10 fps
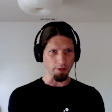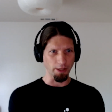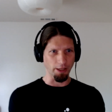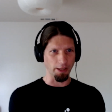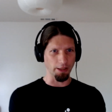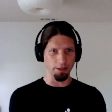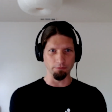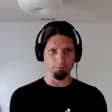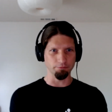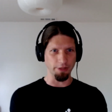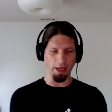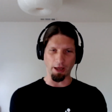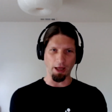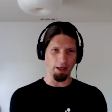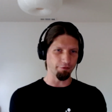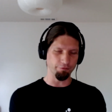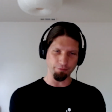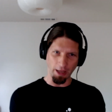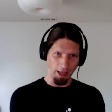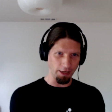and yeah, I've
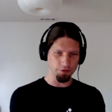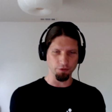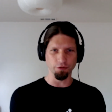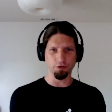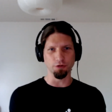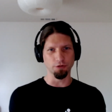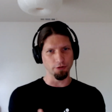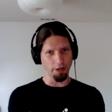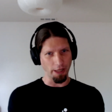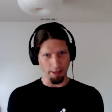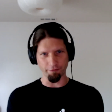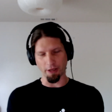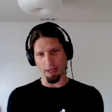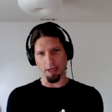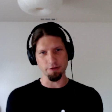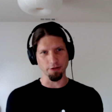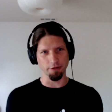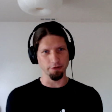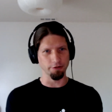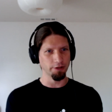hacked on the core, I've hacked
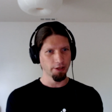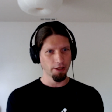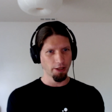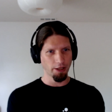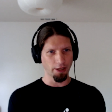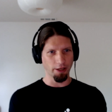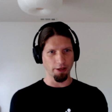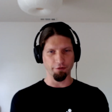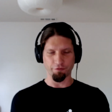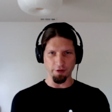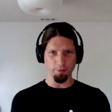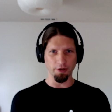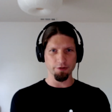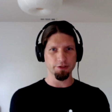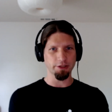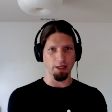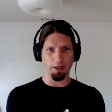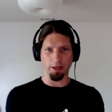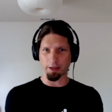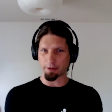on VMods,
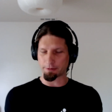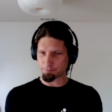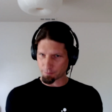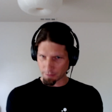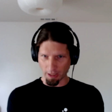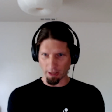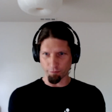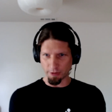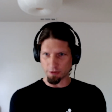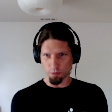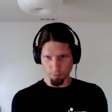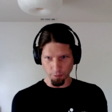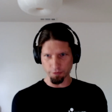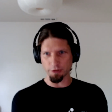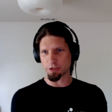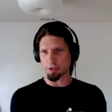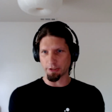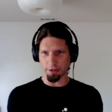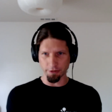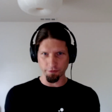I have been support
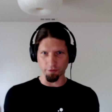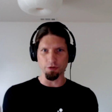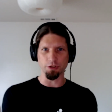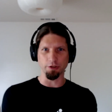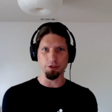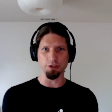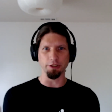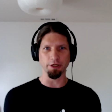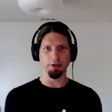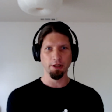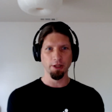engineer, solution engineer.